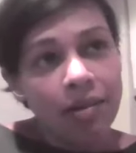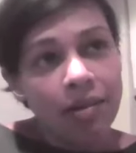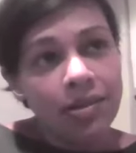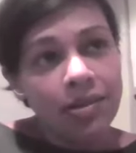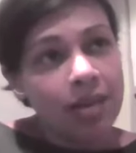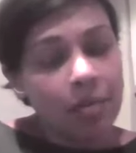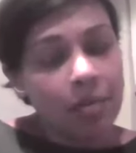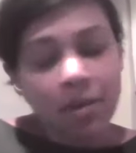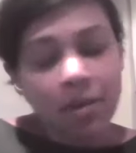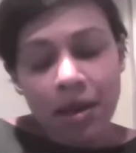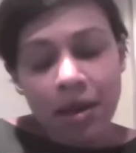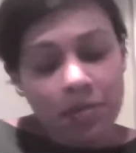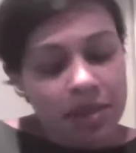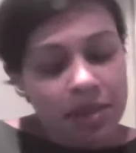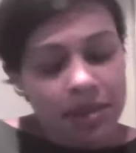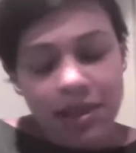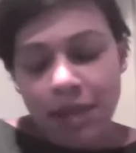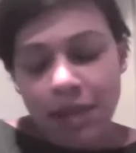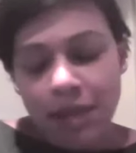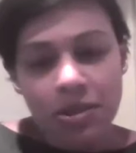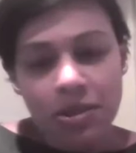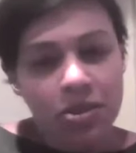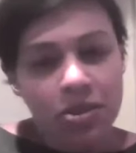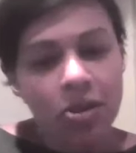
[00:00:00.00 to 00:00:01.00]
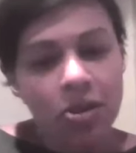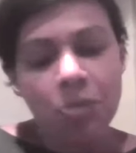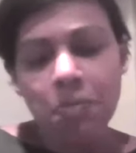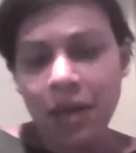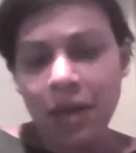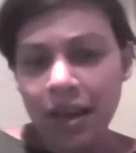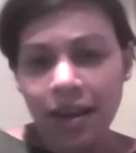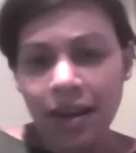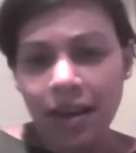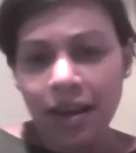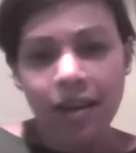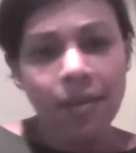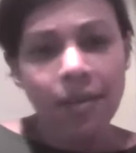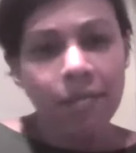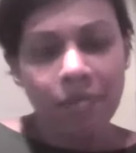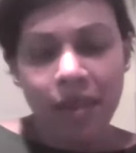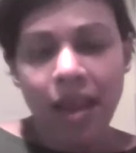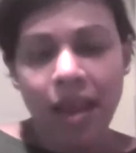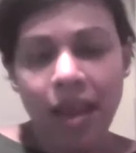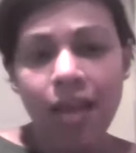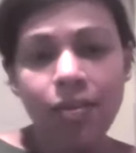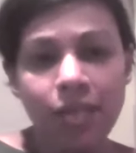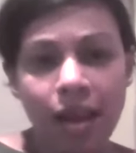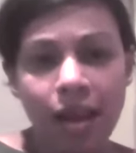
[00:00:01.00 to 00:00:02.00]
sometimes it seems too big
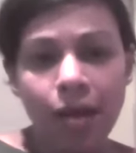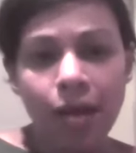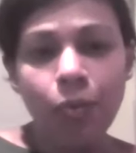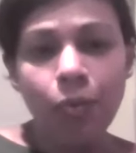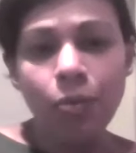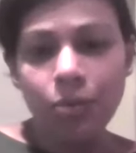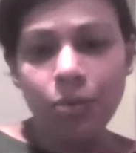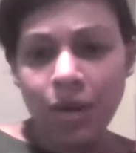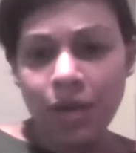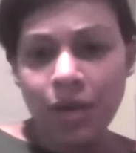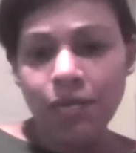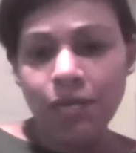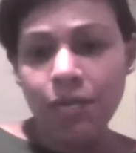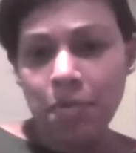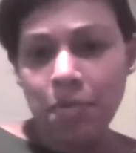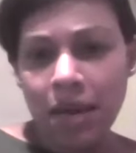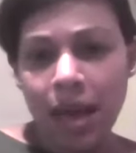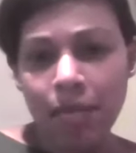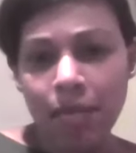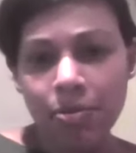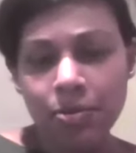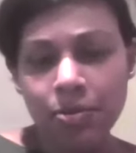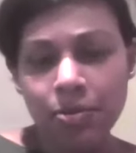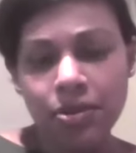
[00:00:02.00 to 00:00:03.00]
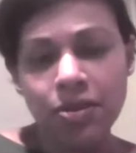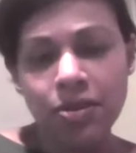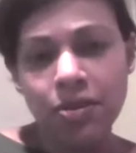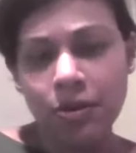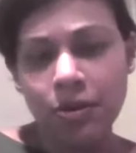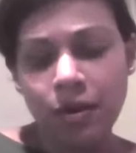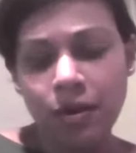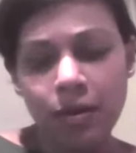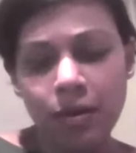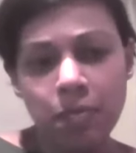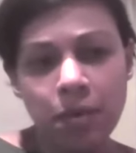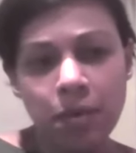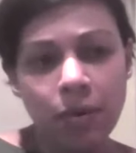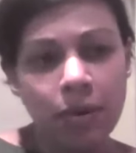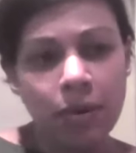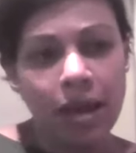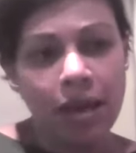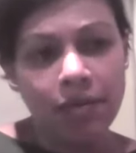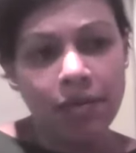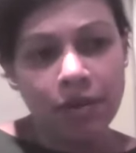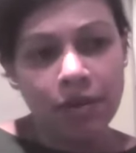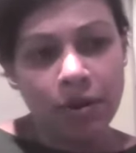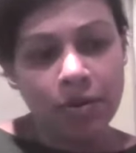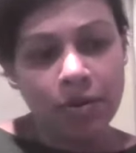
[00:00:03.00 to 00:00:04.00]
and that we'll never be able to do it. But we
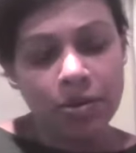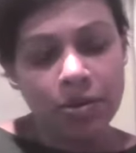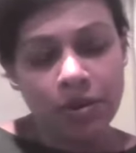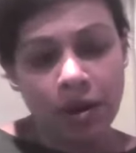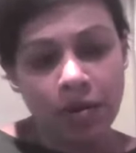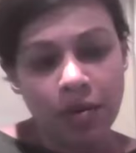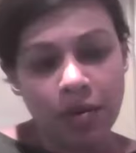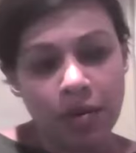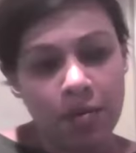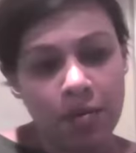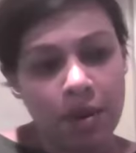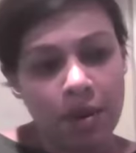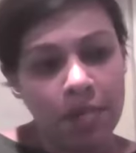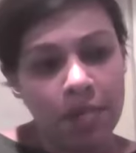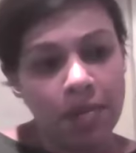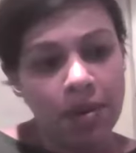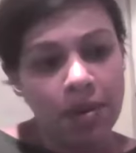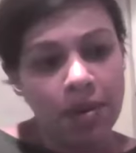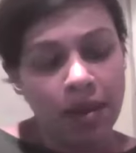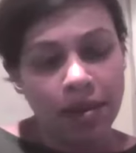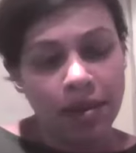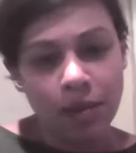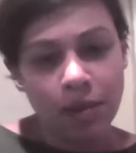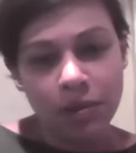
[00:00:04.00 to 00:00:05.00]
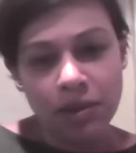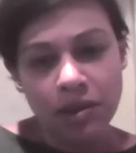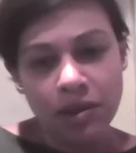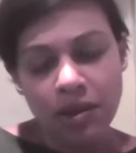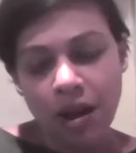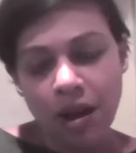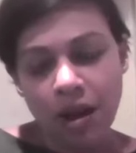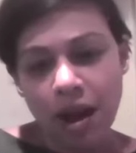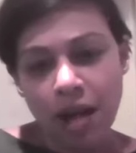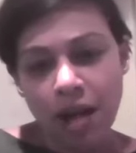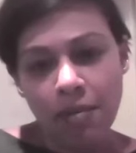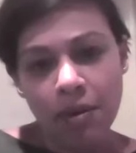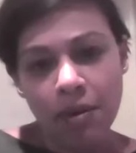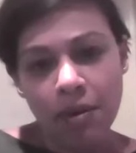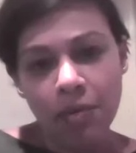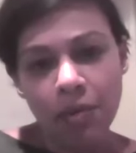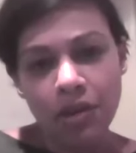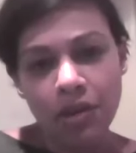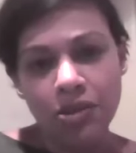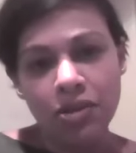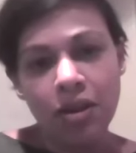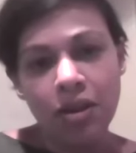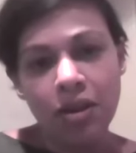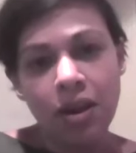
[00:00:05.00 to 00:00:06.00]
have to also remember that there was a time at
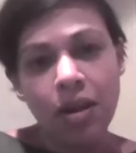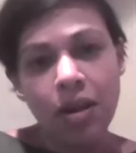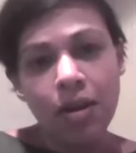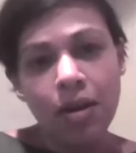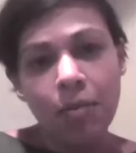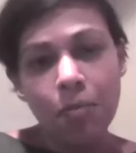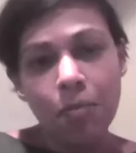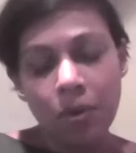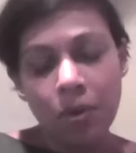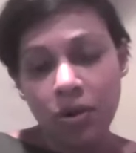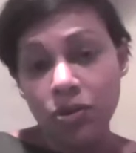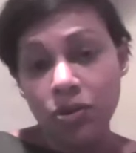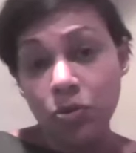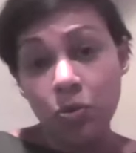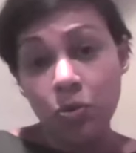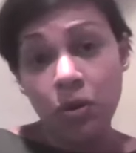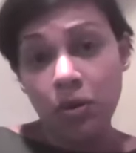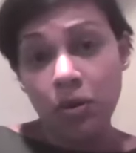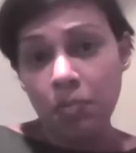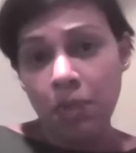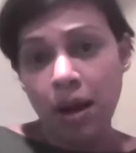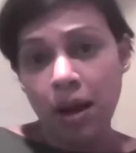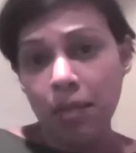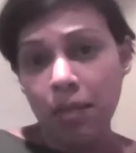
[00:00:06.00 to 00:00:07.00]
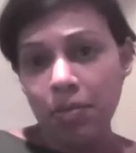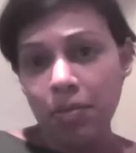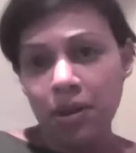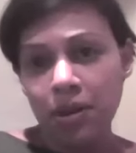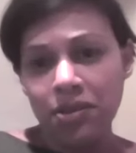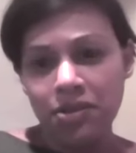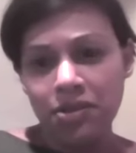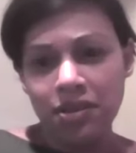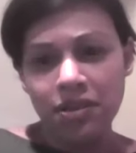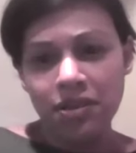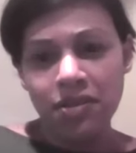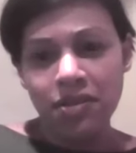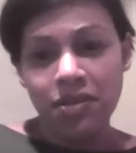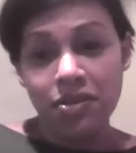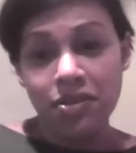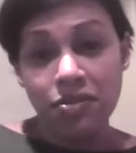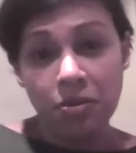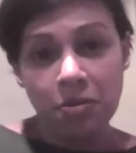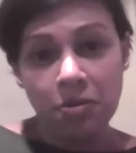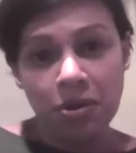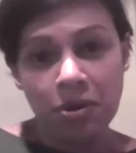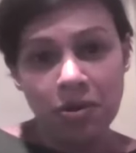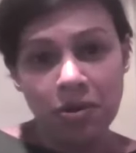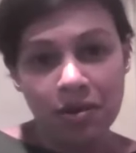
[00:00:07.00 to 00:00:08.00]
which books weren't published and
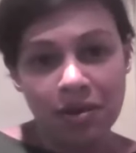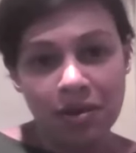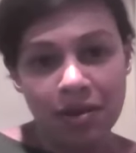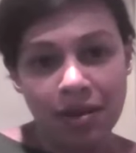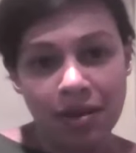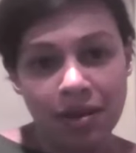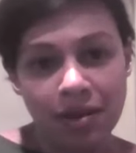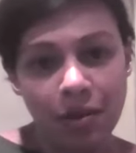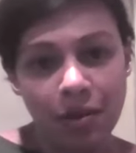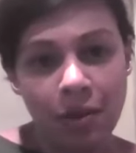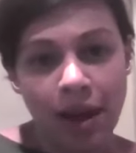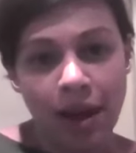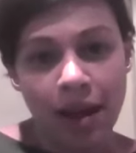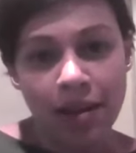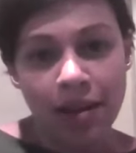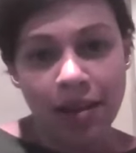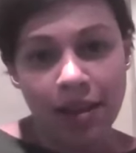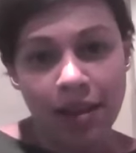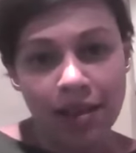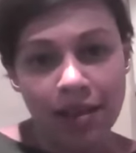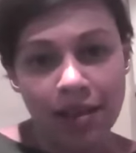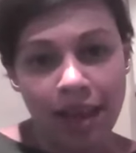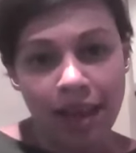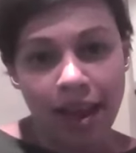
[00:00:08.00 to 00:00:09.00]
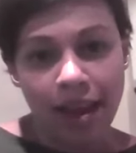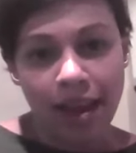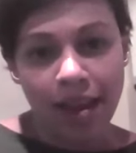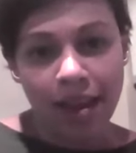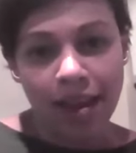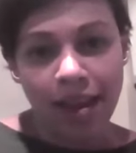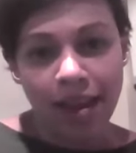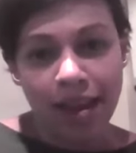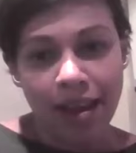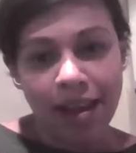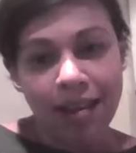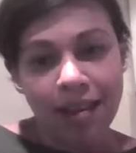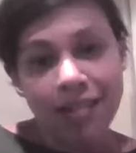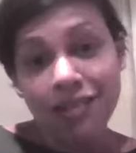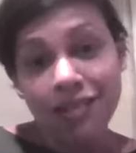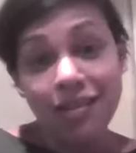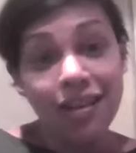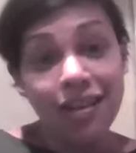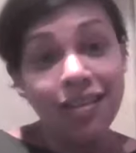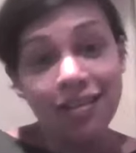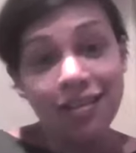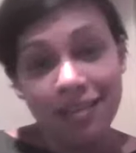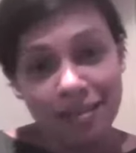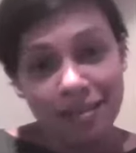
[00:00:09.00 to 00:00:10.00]
distributed in the way that they
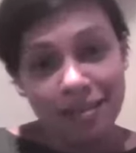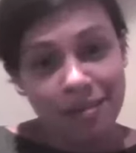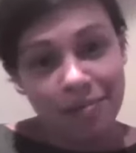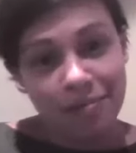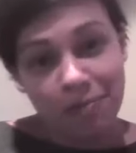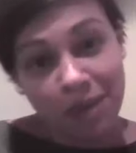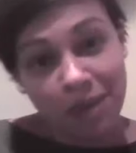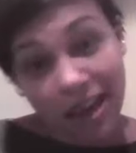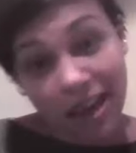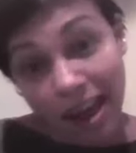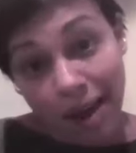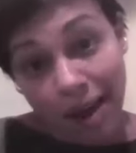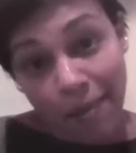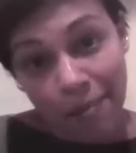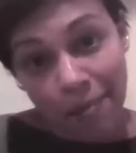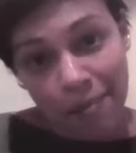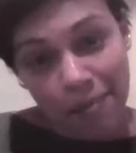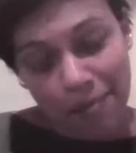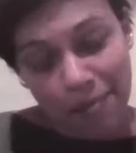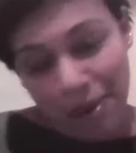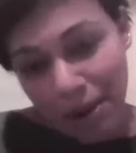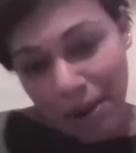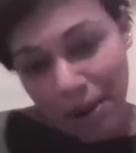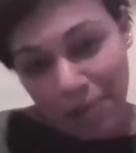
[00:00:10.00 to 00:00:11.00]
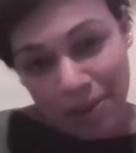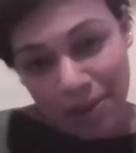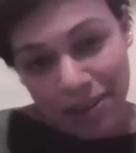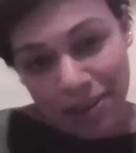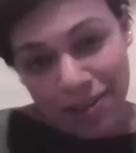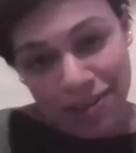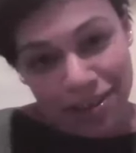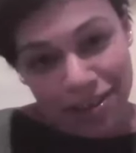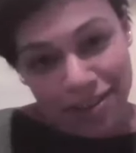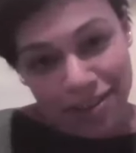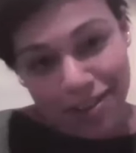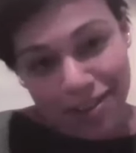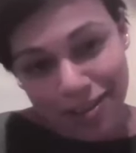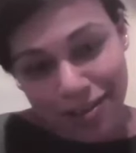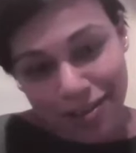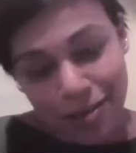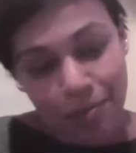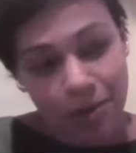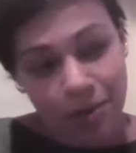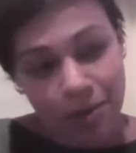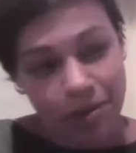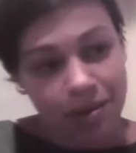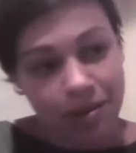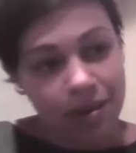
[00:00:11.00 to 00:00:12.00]
did become published and
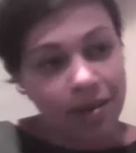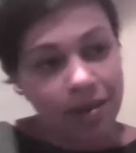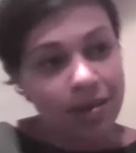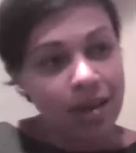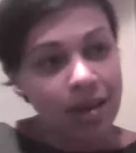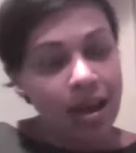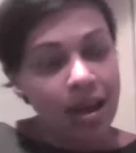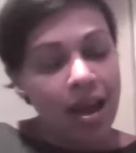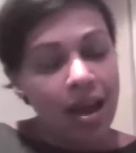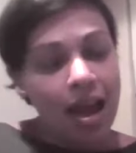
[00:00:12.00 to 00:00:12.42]
distributed.